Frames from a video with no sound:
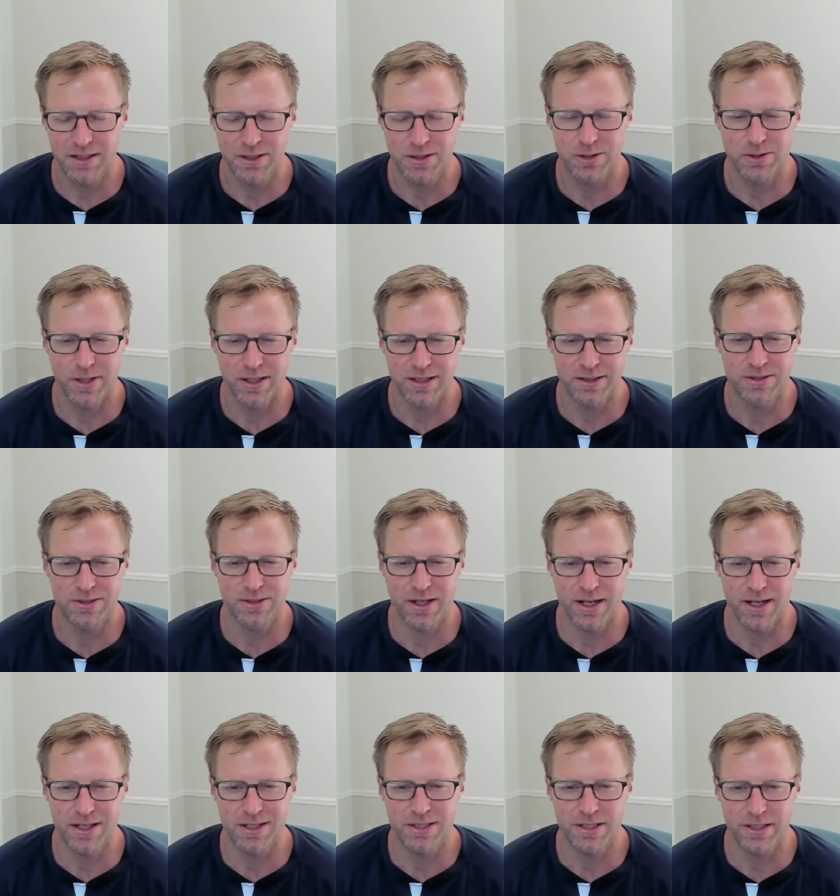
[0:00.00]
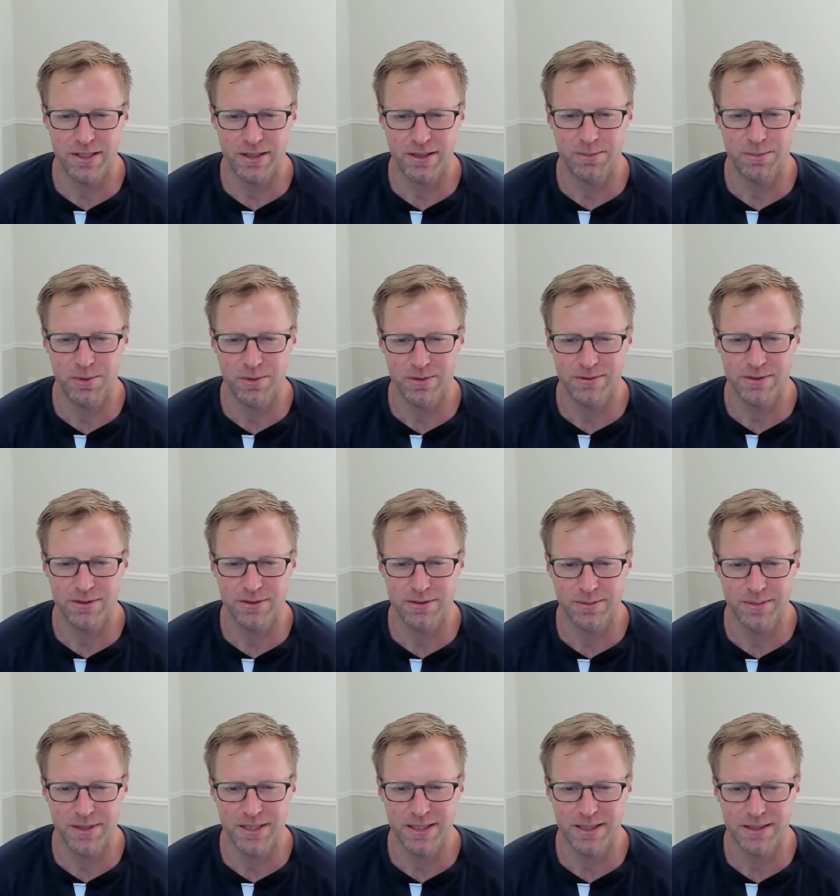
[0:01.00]
I think your trade strategy can improve a
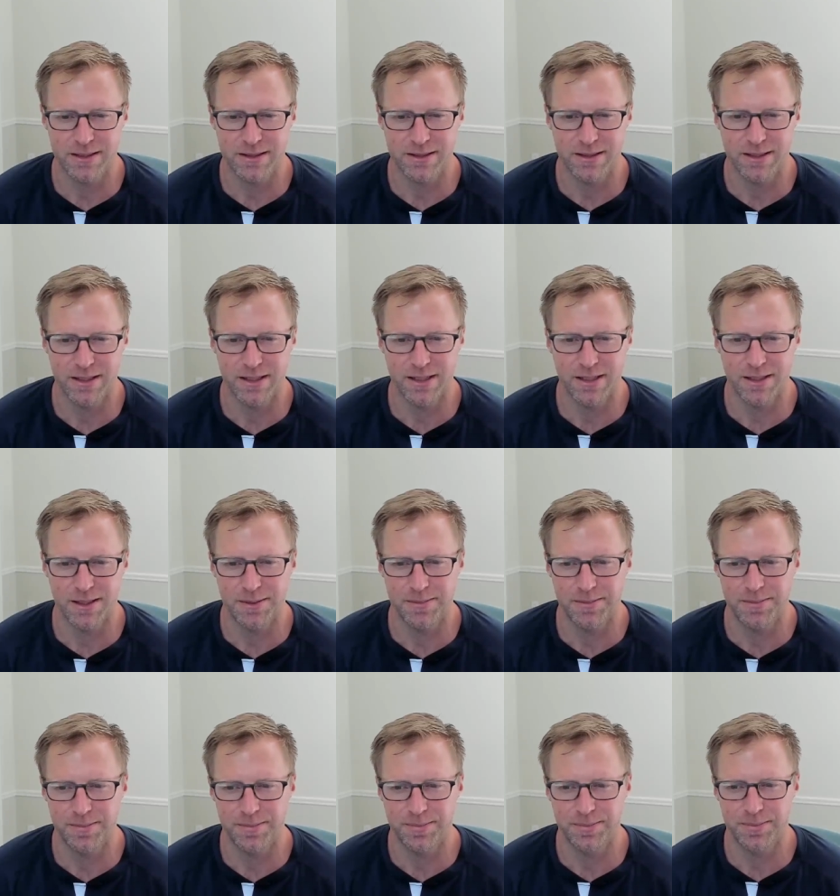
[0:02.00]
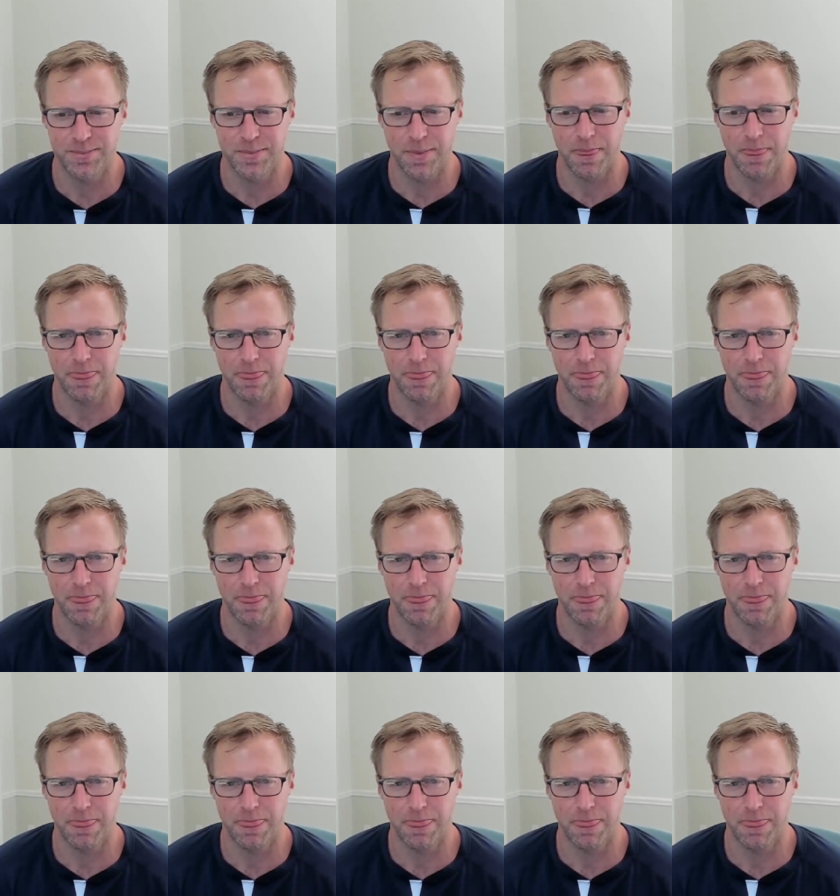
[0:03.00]
little bit um,